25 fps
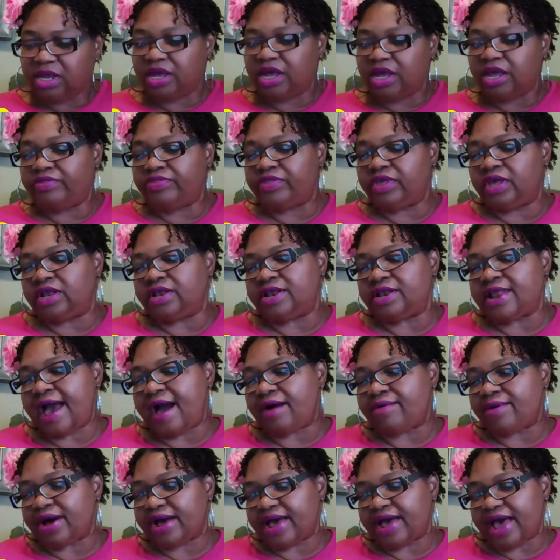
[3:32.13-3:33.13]
And then
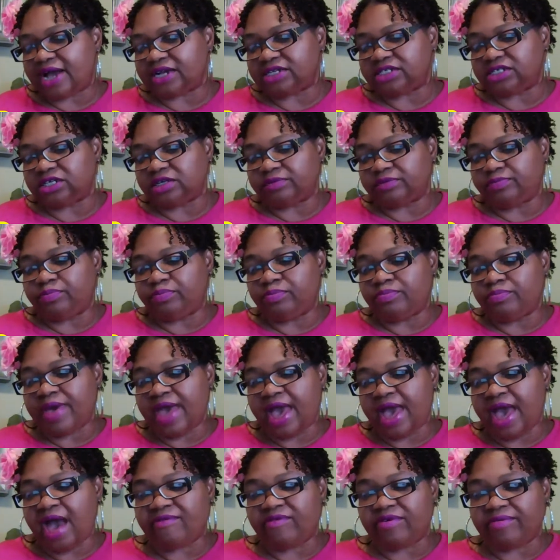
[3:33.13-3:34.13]
now I actually
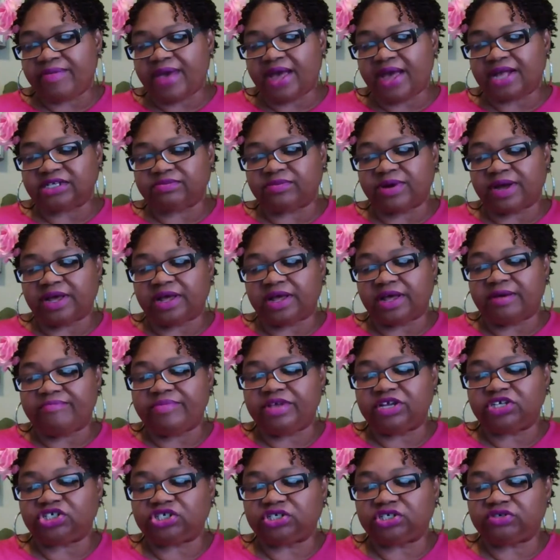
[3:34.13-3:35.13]
have it match my
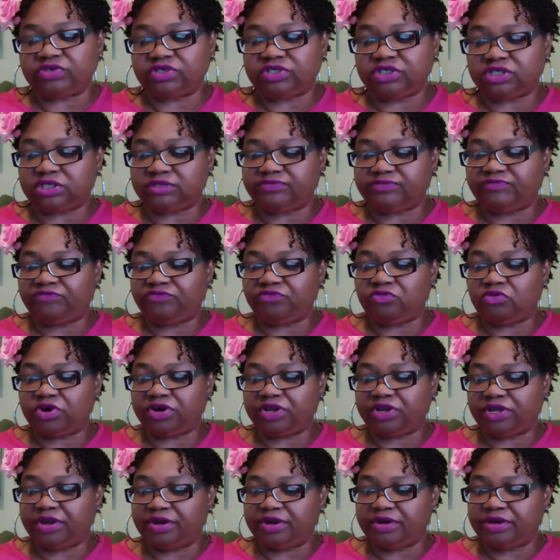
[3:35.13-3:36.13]
commission, which is four
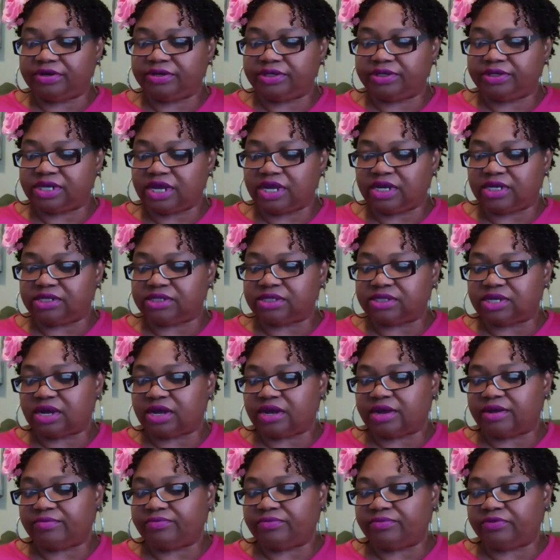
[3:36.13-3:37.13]
years at a
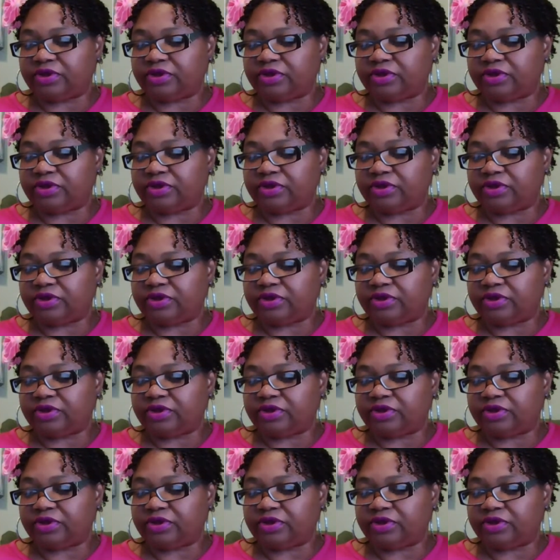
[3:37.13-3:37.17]
time.